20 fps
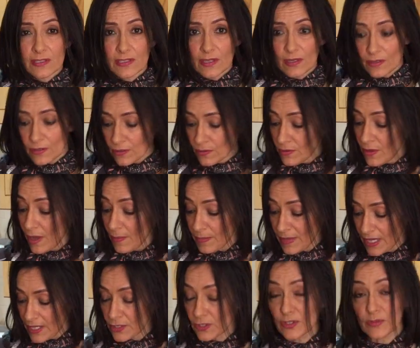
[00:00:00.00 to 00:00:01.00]
dough, I'm
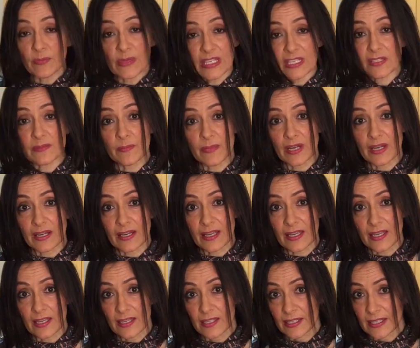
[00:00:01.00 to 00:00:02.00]
going to mix
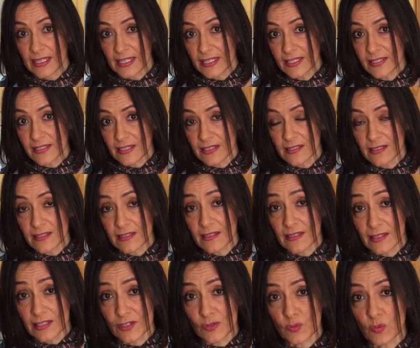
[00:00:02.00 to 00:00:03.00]
my yeast
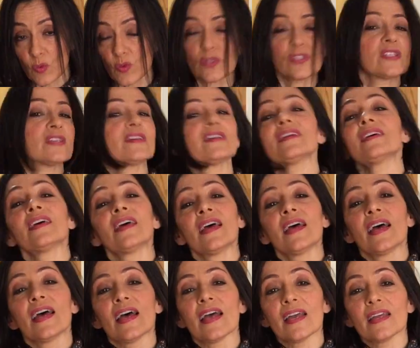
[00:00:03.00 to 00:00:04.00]
in this water
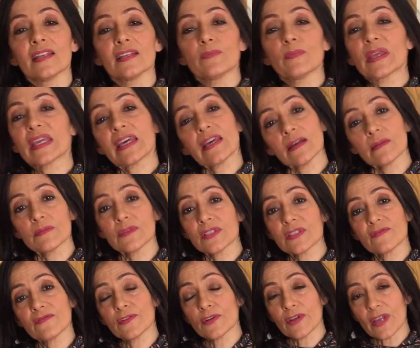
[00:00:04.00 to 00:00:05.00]
and it
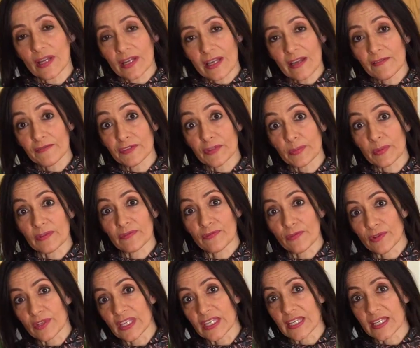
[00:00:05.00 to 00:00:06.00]
becomes very uncomfortable
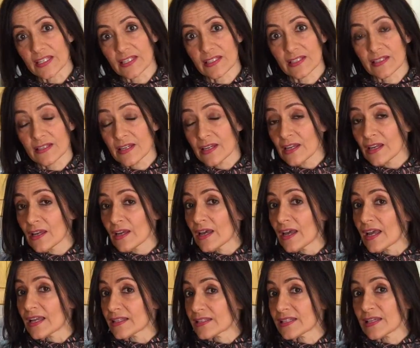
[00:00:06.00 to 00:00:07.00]
for the yeast
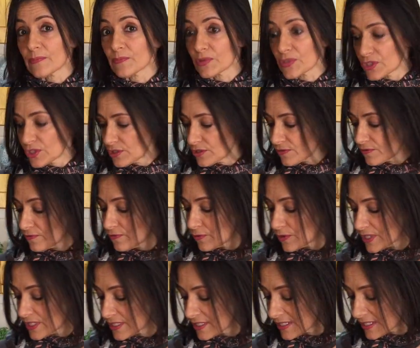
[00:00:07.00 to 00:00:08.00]
at temperatures of
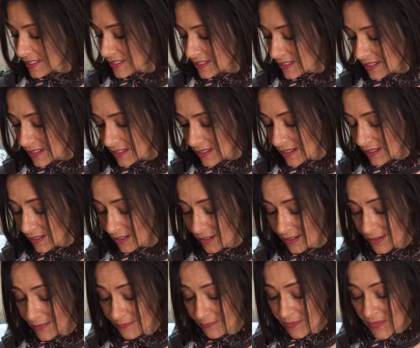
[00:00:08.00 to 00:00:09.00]
46 and
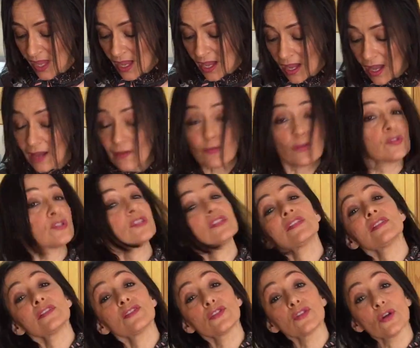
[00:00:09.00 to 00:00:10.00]
higher. I've also
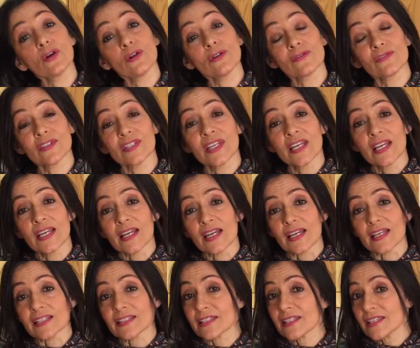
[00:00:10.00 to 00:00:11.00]
dissolved
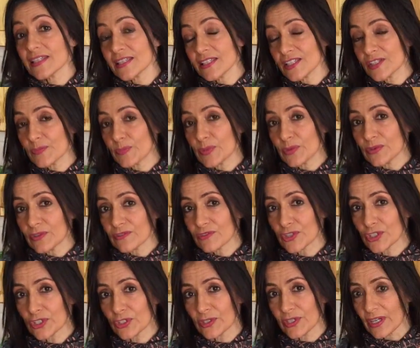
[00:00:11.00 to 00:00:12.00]
a teaspoon of
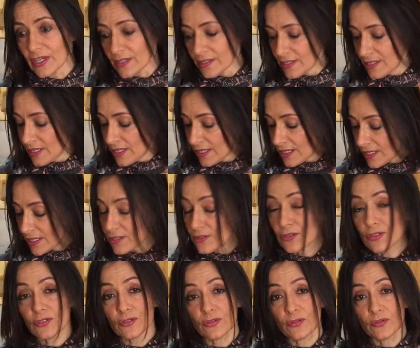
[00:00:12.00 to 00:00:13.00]
sugar
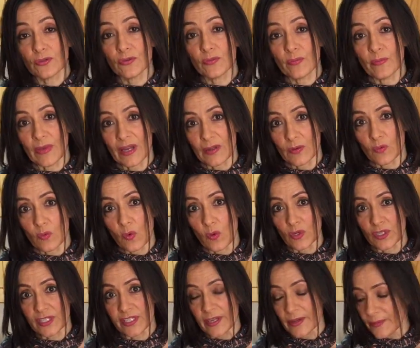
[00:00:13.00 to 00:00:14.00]
into my
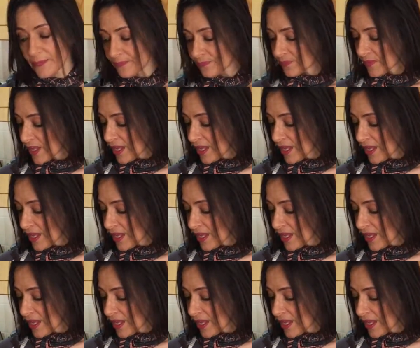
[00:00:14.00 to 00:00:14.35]
water.